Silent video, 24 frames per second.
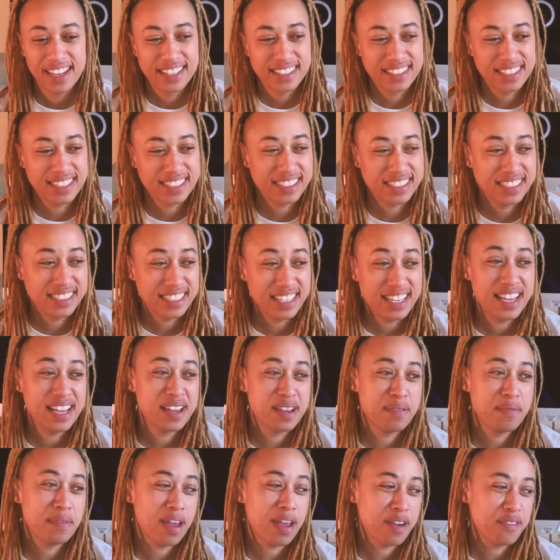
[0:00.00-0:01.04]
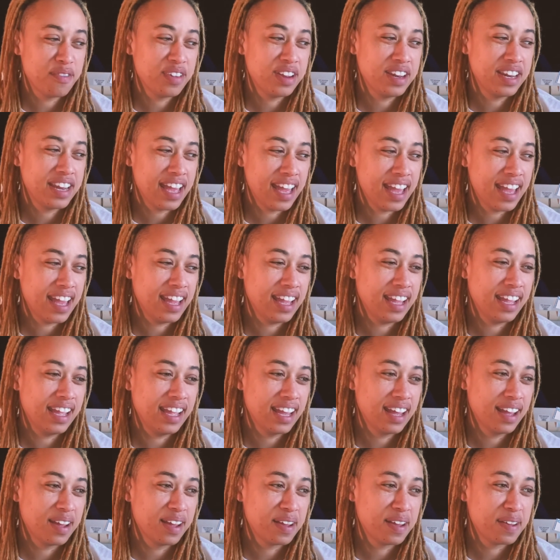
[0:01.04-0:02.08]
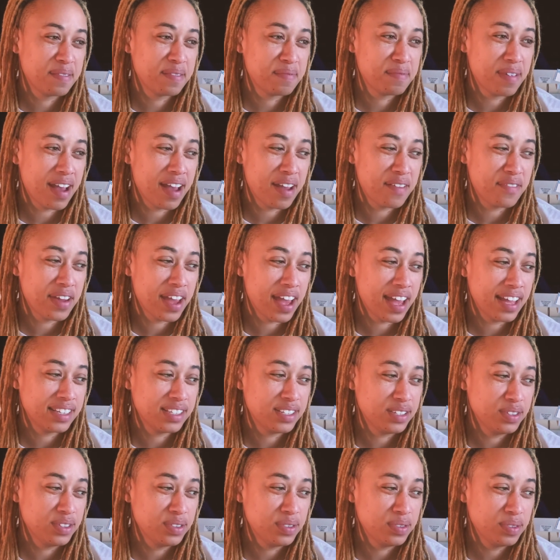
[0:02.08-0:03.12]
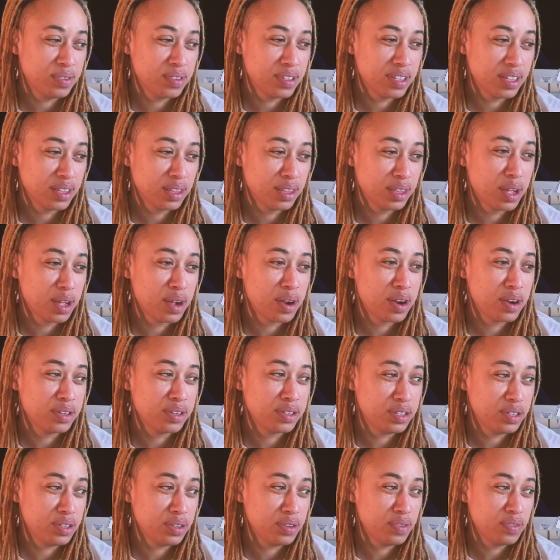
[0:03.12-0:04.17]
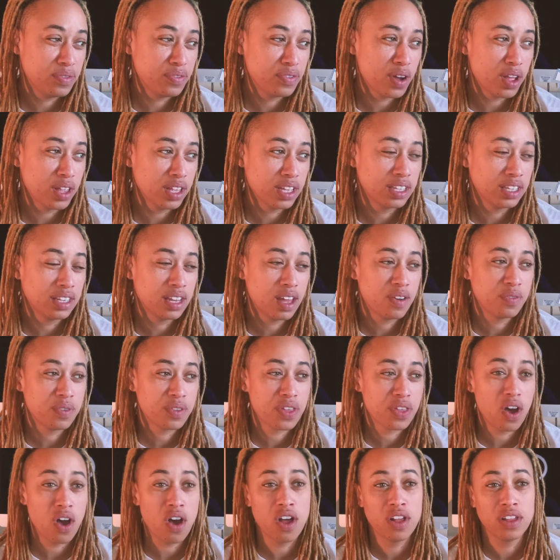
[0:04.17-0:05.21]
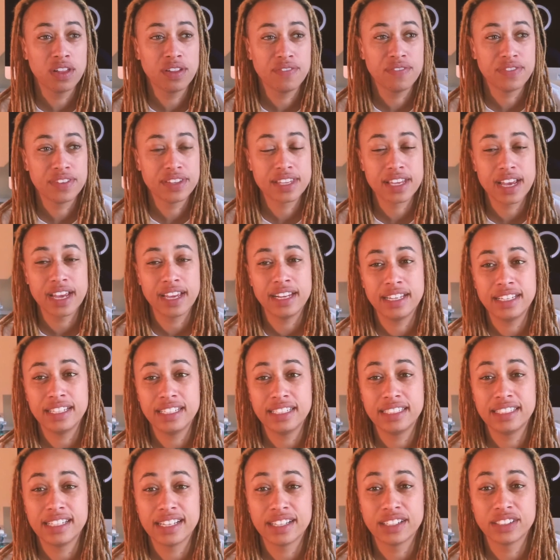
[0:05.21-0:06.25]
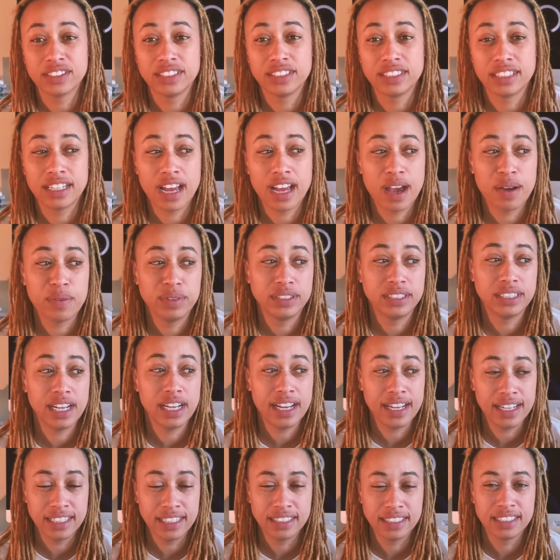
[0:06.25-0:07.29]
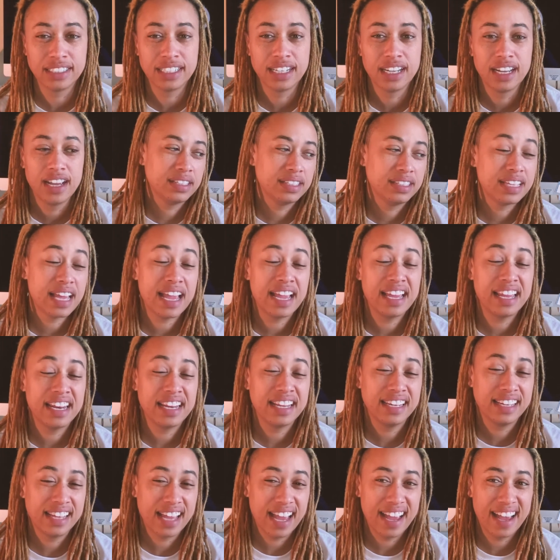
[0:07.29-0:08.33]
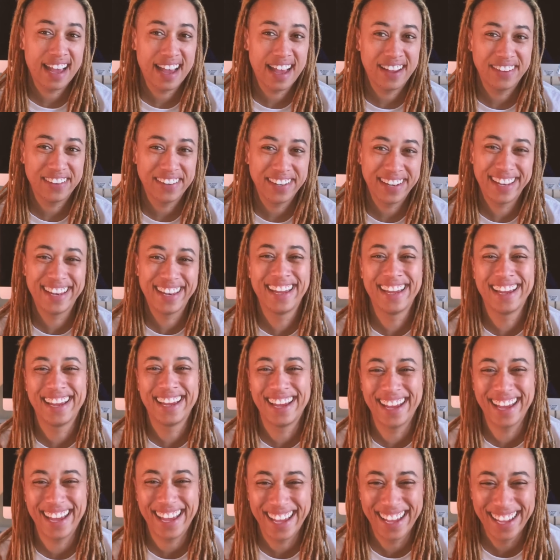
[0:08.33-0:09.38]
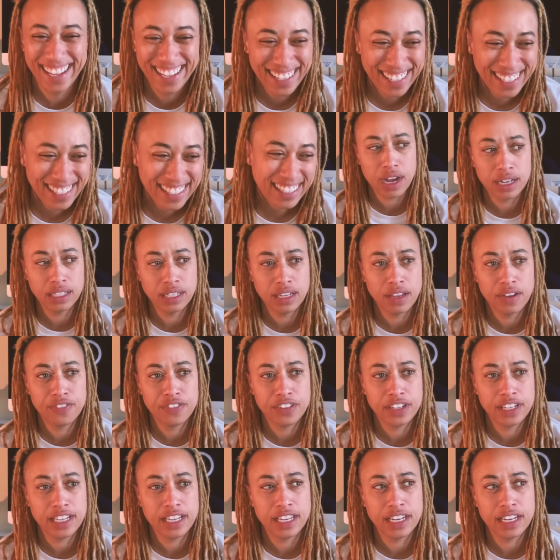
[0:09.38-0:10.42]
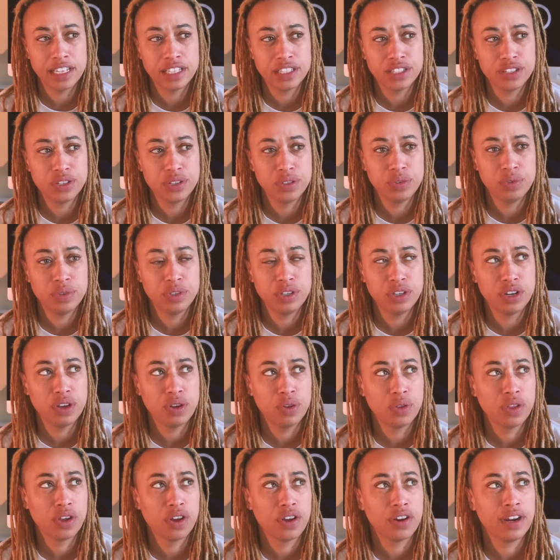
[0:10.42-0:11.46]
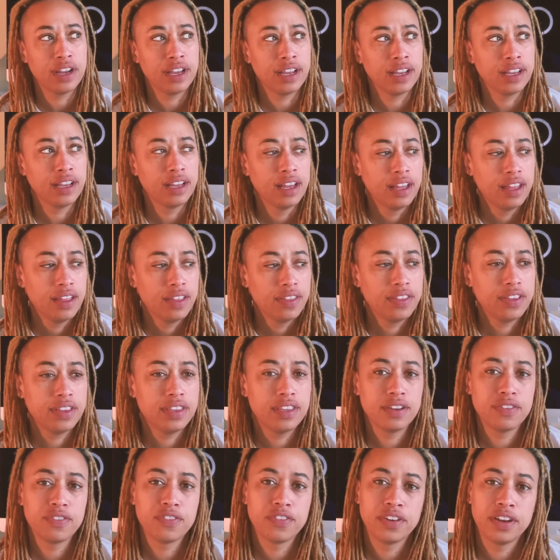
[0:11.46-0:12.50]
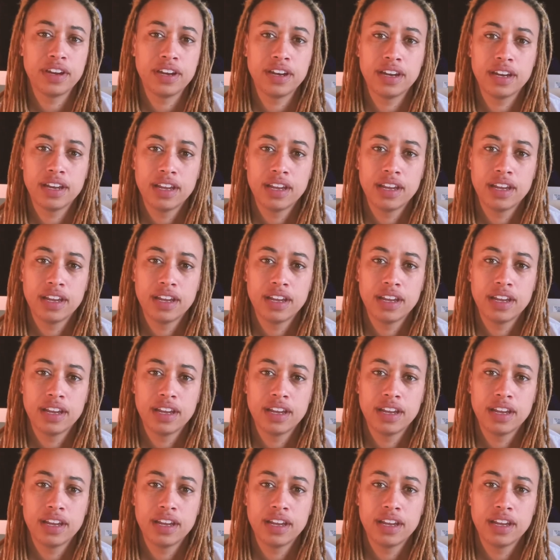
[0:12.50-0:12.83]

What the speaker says: every day, I've had to learn to fall in love with all of the tiny details that I would change day in and day out. I'd love to get into, learning the different